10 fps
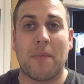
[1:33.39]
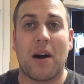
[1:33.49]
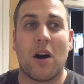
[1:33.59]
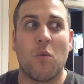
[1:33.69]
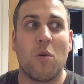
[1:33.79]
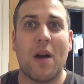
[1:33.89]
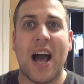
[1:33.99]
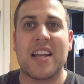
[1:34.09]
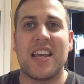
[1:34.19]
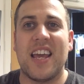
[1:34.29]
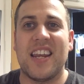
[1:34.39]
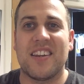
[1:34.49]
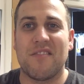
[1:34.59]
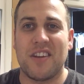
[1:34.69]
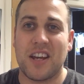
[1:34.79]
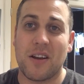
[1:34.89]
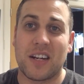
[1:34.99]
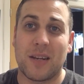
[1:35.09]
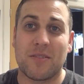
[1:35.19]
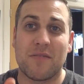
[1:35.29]
but I will add in the video
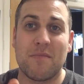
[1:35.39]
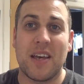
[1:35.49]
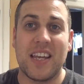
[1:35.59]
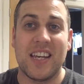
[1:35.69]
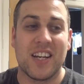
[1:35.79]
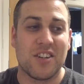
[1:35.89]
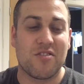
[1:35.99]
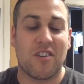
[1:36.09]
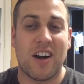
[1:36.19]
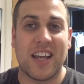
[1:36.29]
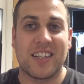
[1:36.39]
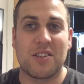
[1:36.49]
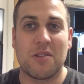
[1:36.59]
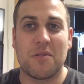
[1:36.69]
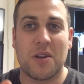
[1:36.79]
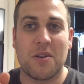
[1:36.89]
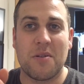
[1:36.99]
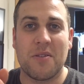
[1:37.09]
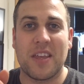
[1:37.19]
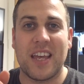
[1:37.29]
clips of me trying to
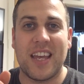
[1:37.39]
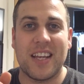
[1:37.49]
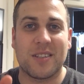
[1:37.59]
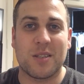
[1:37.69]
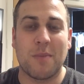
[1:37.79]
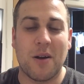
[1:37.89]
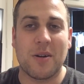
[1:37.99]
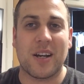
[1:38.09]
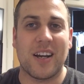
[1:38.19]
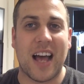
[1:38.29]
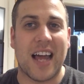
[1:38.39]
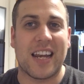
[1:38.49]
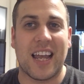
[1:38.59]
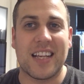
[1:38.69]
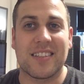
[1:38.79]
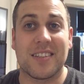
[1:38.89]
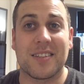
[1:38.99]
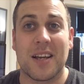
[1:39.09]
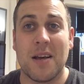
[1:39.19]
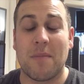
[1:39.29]
do the smoke and lasers.